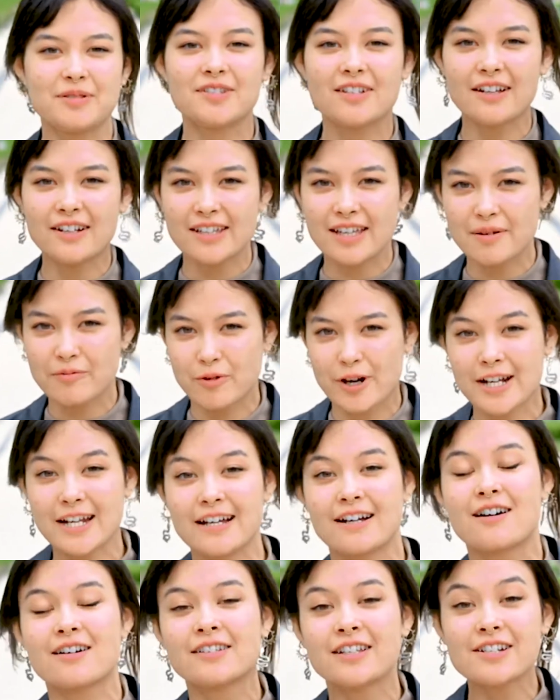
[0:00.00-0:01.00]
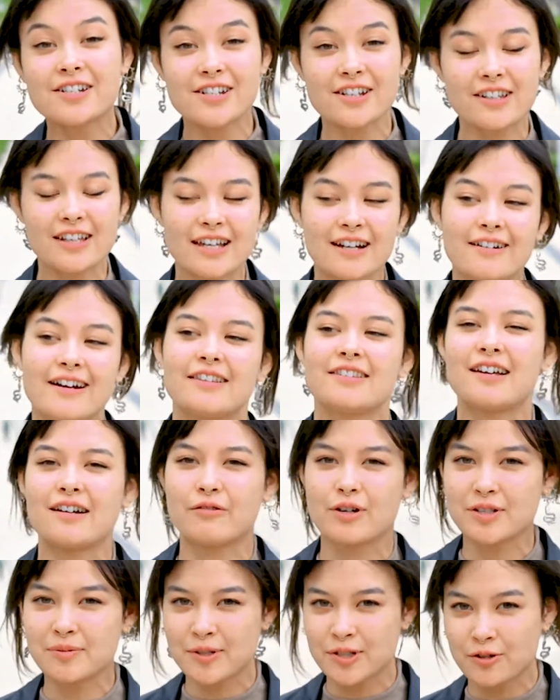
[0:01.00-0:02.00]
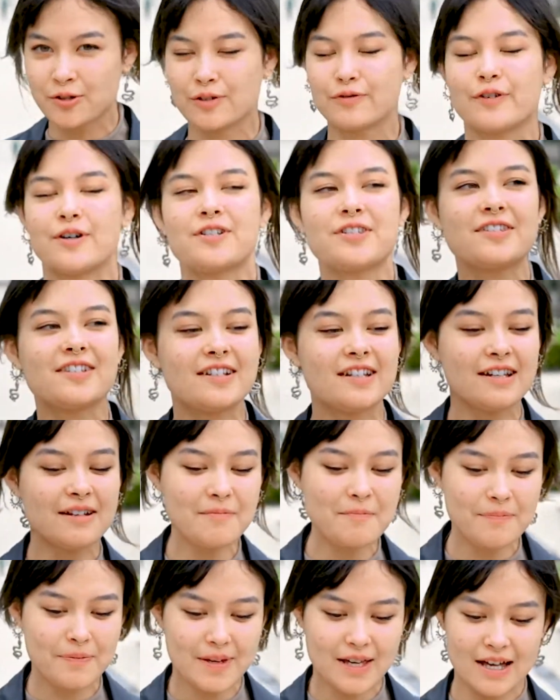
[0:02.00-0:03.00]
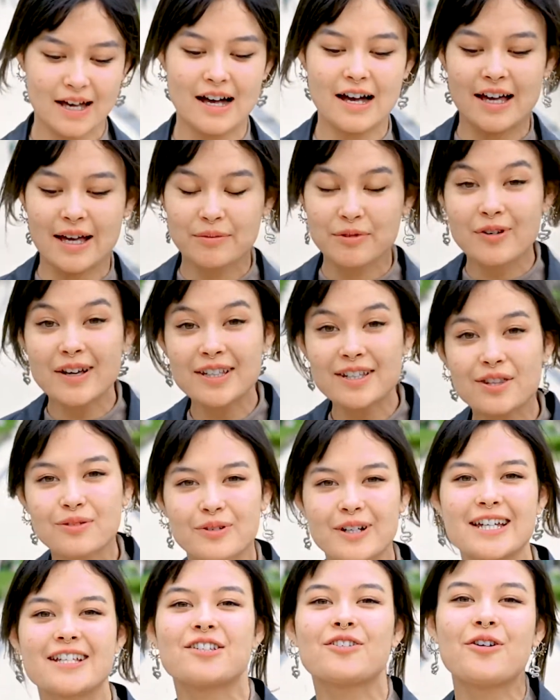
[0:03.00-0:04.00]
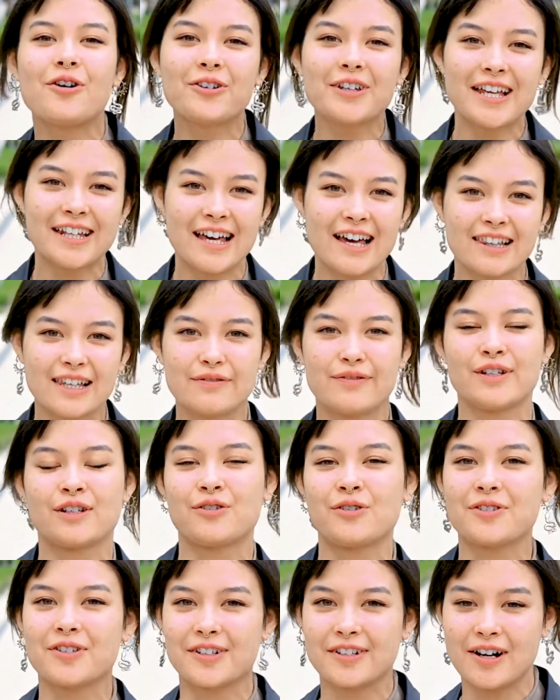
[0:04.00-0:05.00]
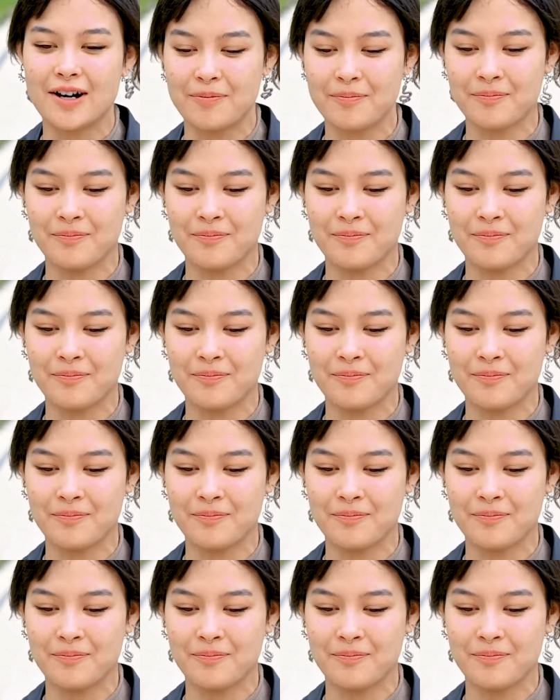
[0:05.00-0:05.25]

studying brain and cognition here at Erasmus University. I am 23 years old and I live in Rotterdam.